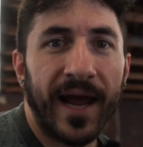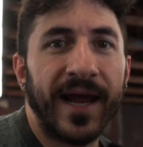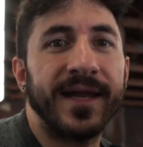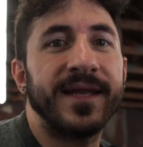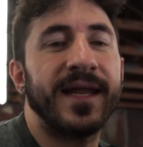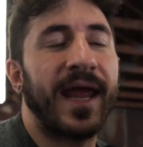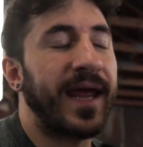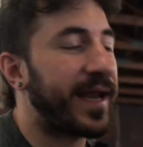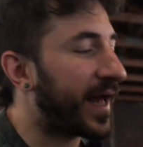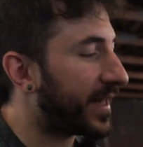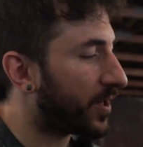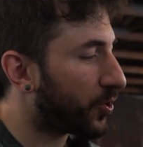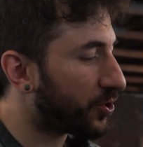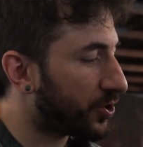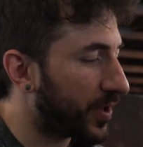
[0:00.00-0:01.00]
And, and I
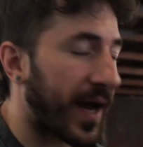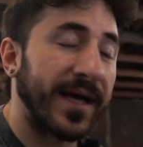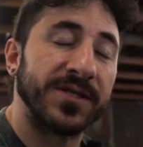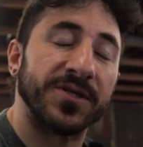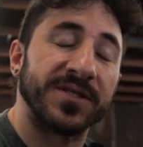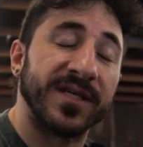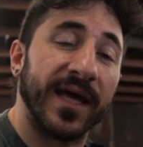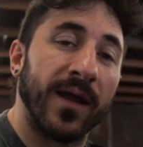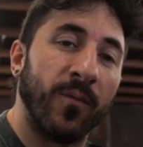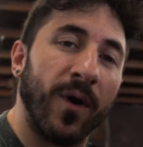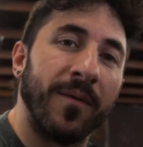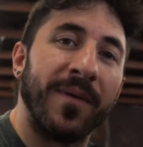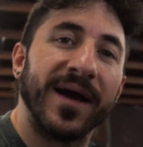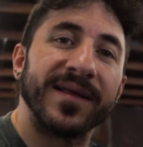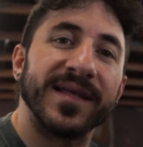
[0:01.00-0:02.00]
know you guys are saying,
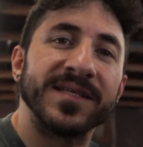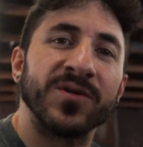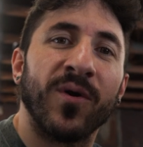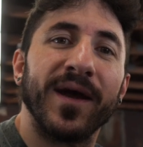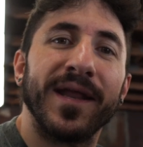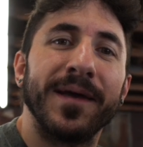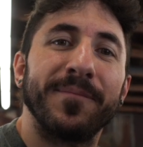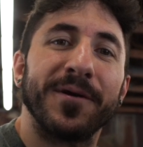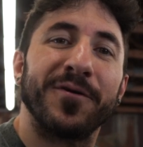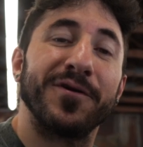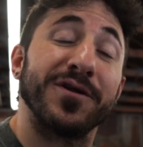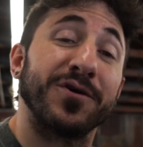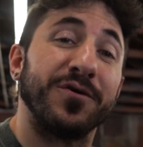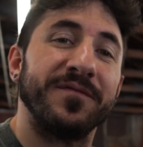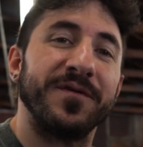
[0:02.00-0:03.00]
well, Mike, that's quite
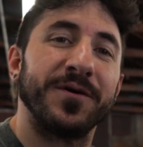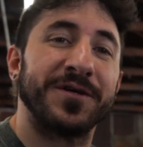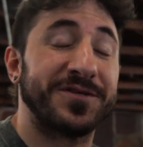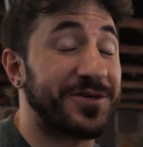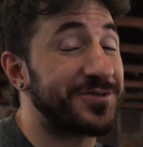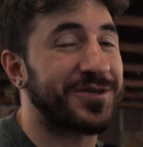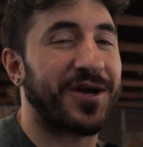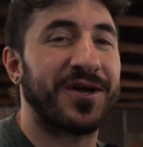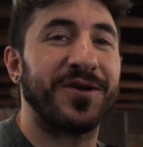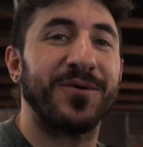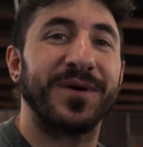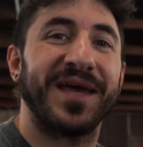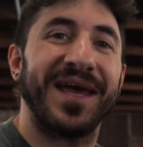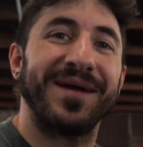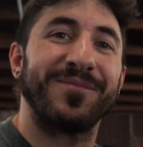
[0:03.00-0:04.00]
hypocritical of you because you're talking to
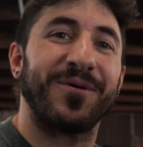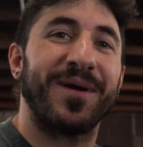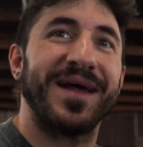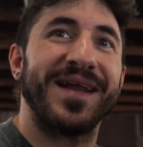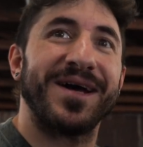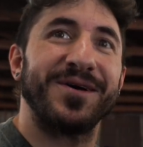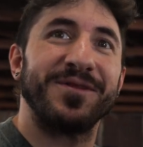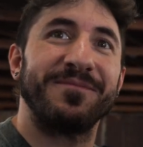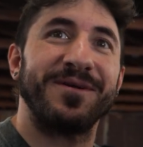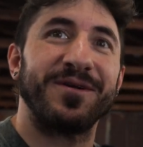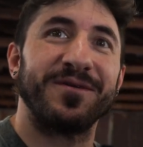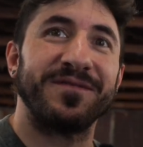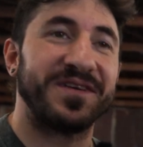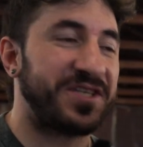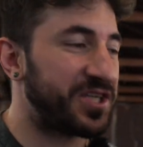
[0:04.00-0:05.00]
a camera right now in the
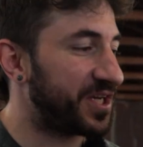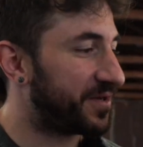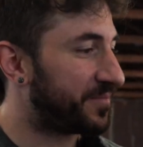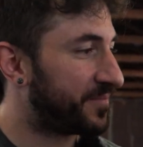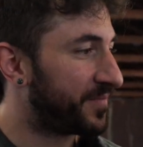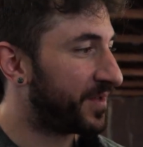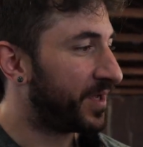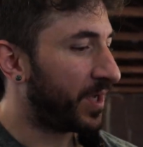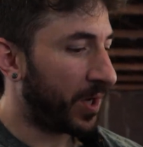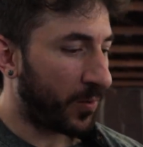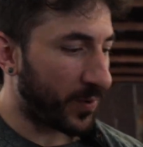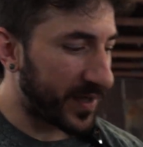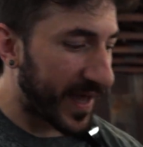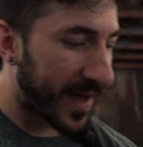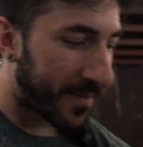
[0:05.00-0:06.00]
middle of a gym.
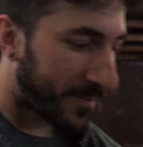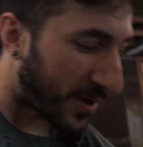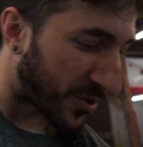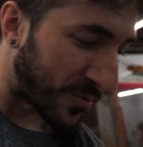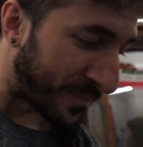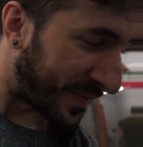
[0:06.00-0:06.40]
Well, yeah, mother